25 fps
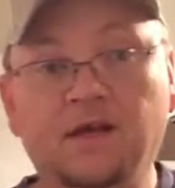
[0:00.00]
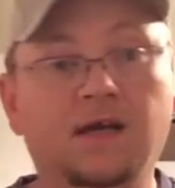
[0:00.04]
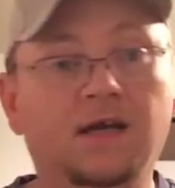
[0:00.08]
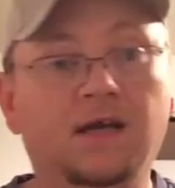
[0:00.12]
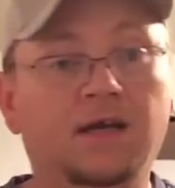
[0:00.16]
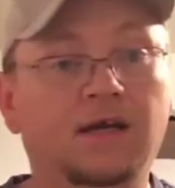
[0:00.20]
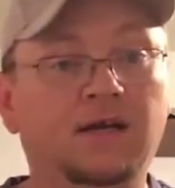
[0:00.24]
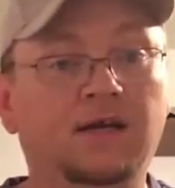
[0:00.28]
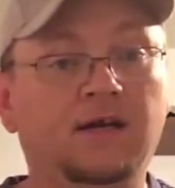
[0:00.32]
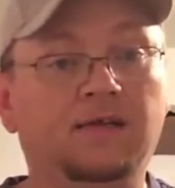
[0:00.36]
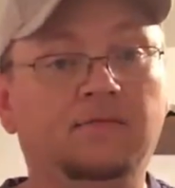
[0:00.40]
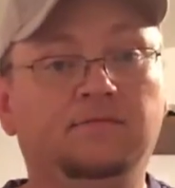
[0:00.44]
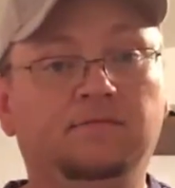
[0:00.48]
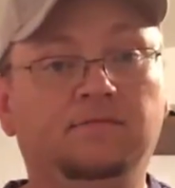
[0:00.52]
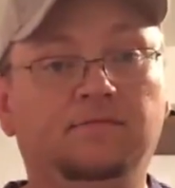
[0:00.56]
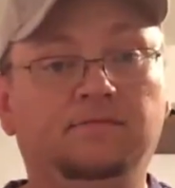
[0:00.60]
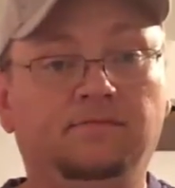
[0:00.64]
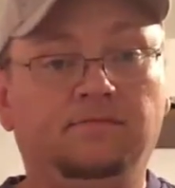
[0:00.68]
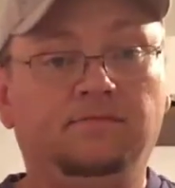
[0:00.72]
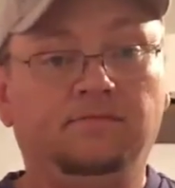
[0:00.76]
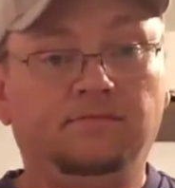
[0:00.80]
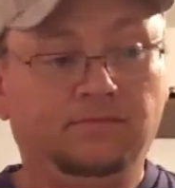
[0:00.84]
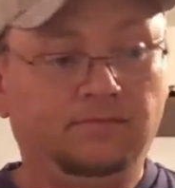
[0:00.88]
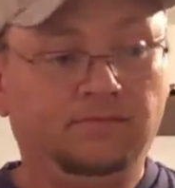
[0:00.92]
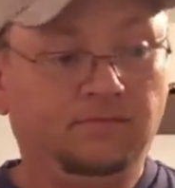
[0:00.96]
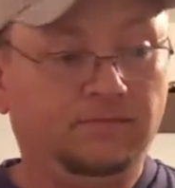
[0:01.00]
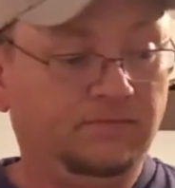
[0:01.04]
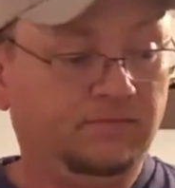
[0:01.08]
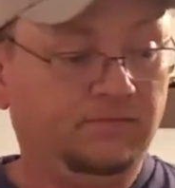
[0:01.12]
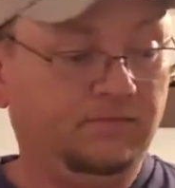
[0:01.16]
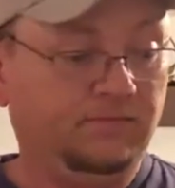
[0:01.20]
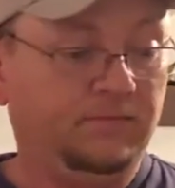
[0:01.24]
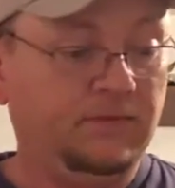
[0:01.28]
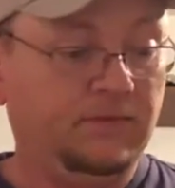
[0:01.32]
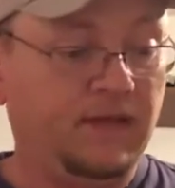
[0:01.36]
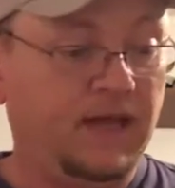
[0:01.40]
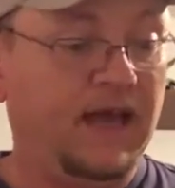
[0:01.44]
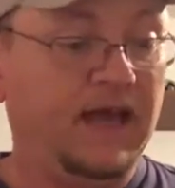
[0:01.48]

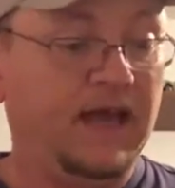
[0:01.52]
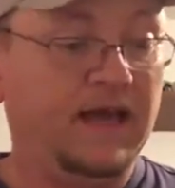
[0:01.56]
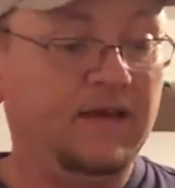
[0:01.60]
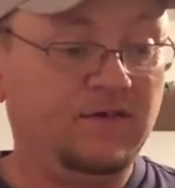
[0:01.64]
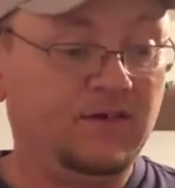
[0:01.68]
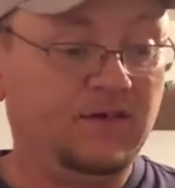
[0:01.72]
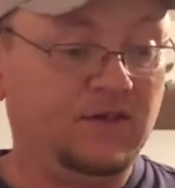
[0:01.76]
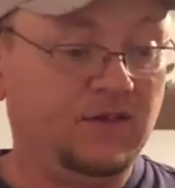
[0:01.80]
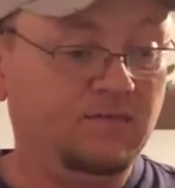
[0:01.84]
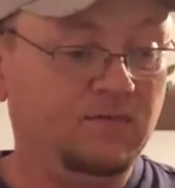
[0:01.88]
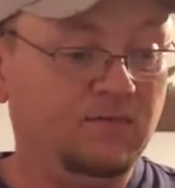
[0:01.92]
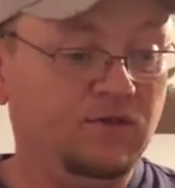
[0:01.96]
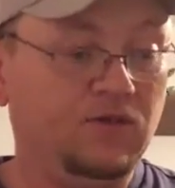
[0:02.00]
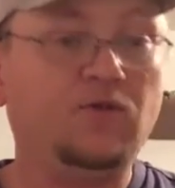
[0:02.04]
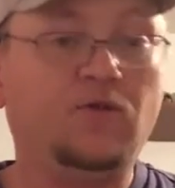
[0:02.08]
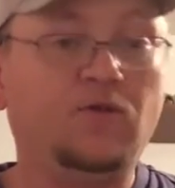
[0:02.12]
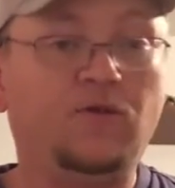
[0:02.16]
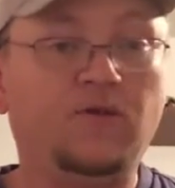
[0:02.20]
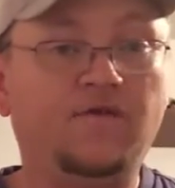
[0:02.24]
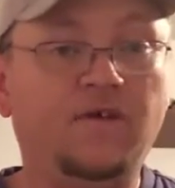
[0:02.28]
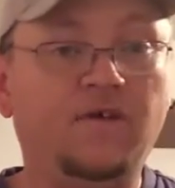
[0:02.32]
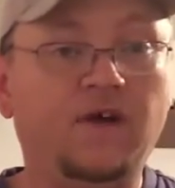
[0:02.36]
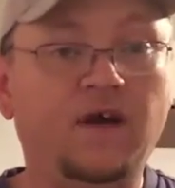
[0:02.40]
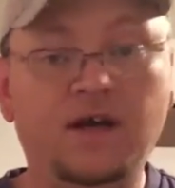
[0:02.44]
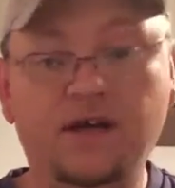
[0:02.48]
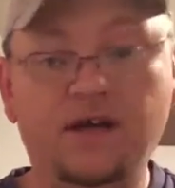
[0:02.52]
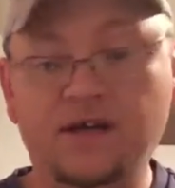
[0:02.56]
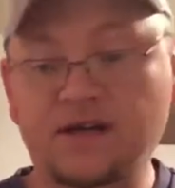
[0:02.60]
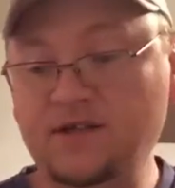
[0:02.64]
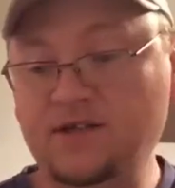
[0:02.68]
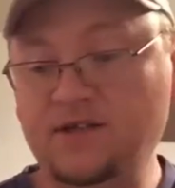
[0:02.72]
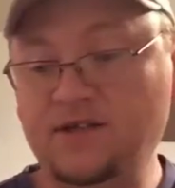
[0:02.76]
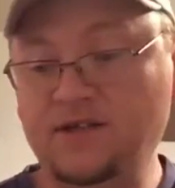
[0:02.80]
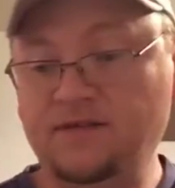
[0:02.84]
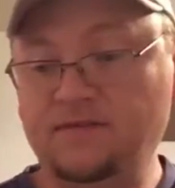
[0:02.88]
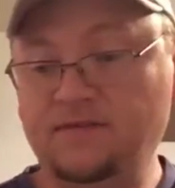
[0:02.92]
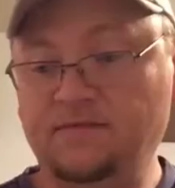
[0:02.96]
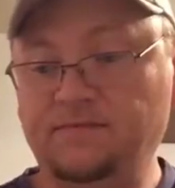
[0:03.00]
have some store
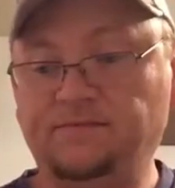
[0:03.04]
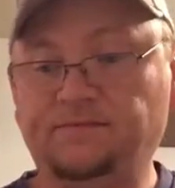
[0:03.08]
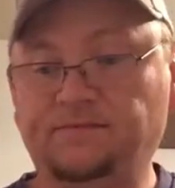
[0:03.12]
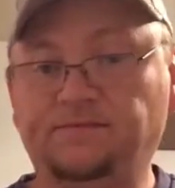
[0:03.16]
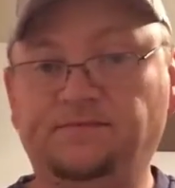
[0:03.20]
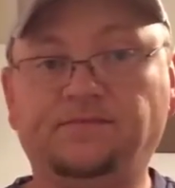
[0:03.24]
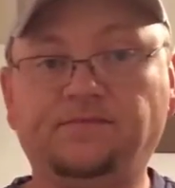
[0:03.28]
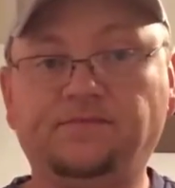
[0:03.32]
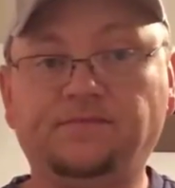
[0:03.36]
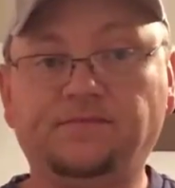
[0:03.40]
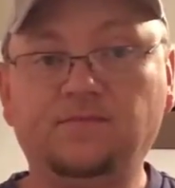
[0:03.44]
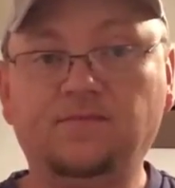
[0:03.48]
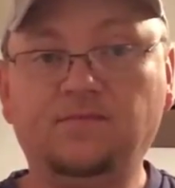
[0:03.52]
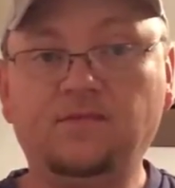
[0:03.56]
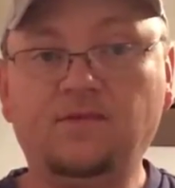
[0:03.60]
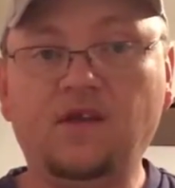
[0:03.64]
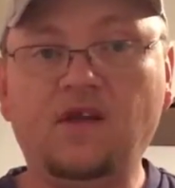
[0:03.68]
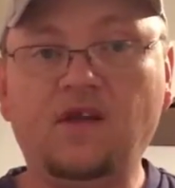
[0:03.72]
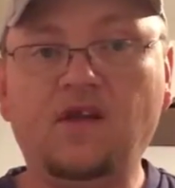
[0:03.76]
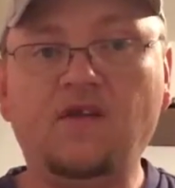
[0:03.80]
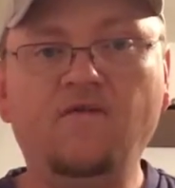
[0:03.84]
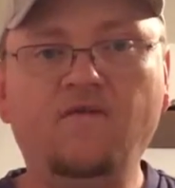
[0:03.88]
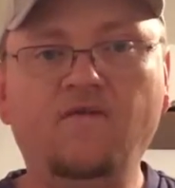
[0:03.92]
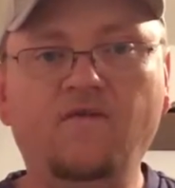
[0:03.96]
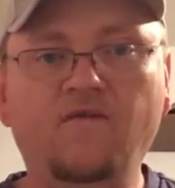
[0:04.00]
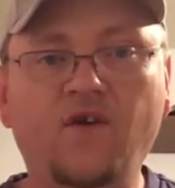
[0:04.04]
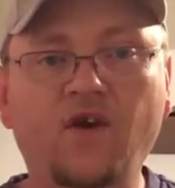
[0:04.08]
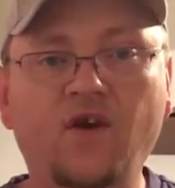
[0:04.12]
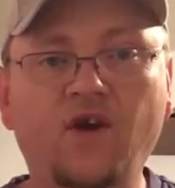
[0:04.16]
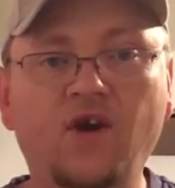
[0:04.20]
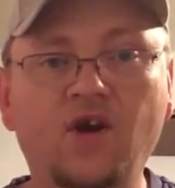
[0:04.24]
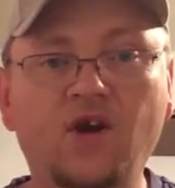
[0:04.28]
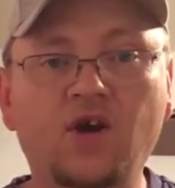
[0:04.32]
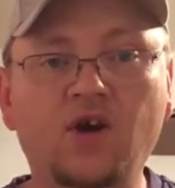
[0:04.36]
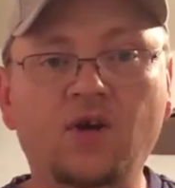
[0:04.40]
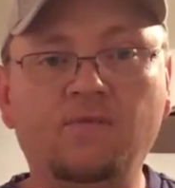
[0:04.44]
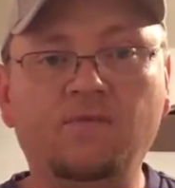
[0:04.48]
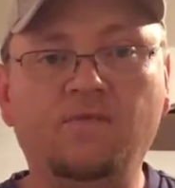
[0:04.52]
finds
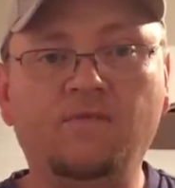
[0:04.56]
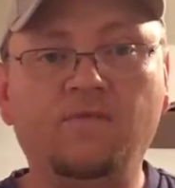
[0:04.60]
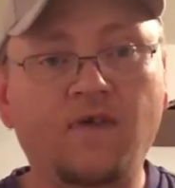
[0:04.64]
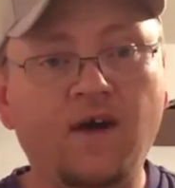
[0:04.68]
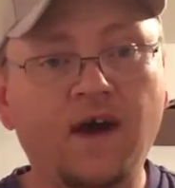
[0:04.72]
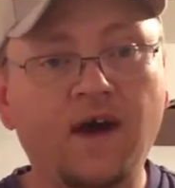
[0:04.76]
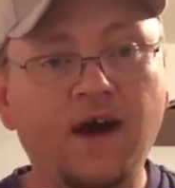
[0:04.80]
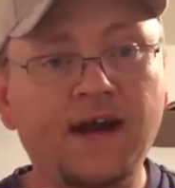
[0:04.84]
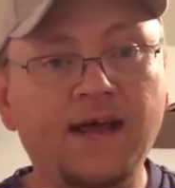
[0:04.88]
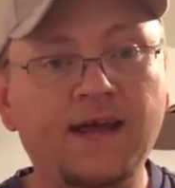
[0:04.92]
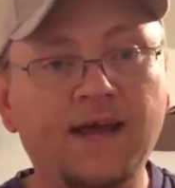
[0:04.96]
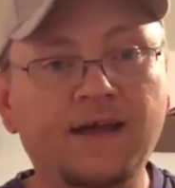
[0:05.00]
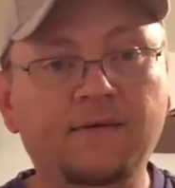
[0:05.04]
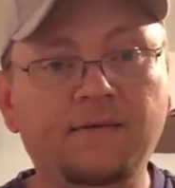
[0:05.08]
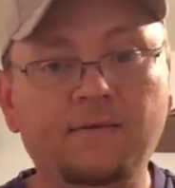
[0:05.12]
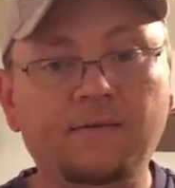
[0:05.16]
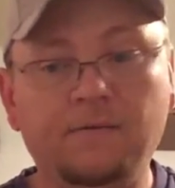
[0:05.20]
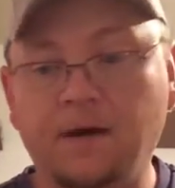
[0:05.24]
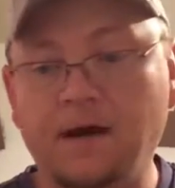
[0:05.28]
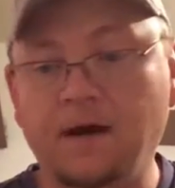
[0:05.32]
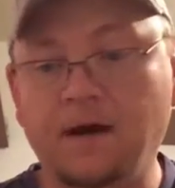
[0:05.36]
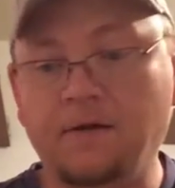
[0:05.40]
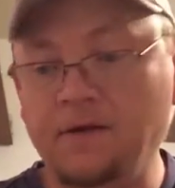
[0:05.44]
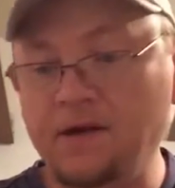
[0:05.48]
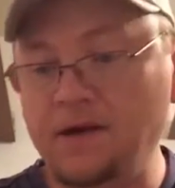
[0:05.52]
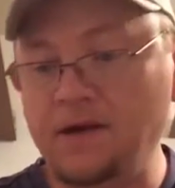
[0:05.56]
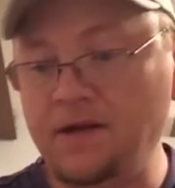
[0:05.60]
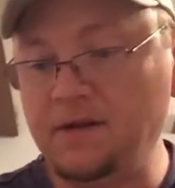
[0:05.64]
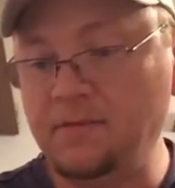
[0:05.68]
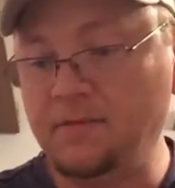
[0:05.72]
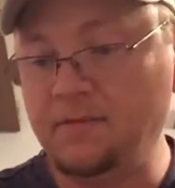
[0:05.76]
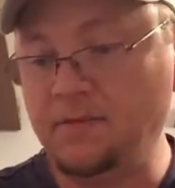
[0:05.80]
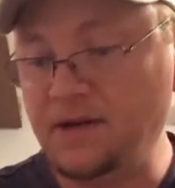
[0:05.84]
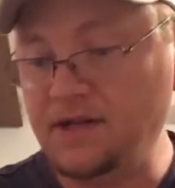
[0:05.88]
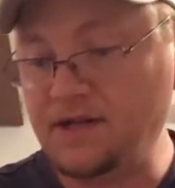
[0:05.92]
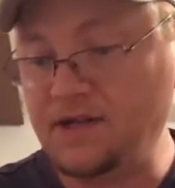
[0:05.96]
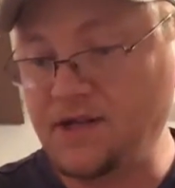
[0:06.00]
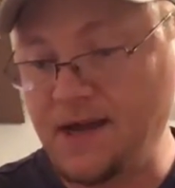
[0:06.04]
from Friday when I ran into
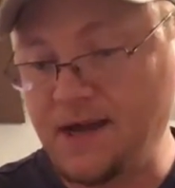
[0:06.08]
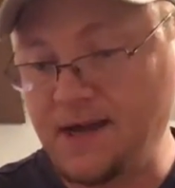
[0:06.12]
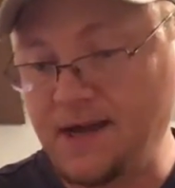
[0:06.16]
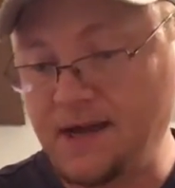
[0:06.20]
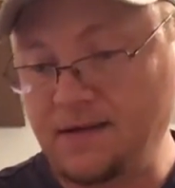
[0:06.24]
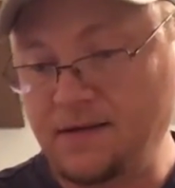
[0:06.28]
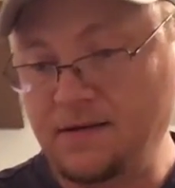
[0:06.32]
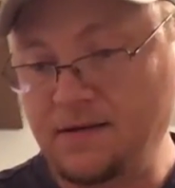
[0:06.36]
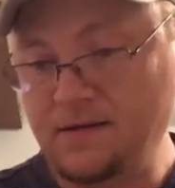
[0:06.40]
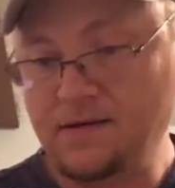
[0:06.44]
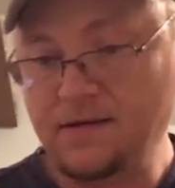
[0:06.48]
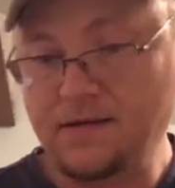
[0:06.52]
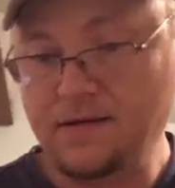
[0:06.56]
PJ.